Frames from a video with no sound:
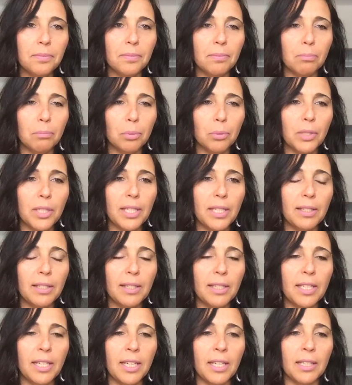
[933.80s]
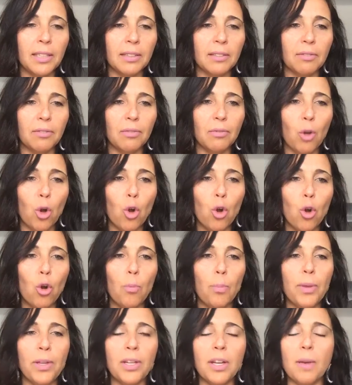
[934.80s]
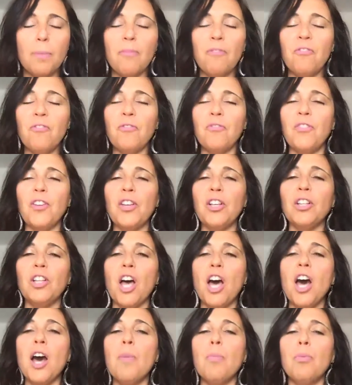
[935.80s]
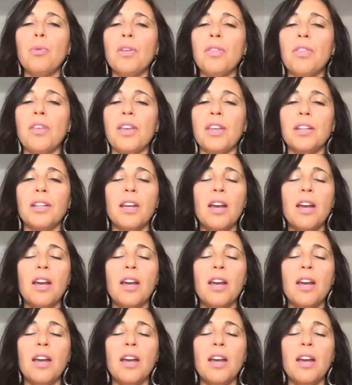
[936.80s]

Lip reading: Breathe it in. Open up. Fill up with it.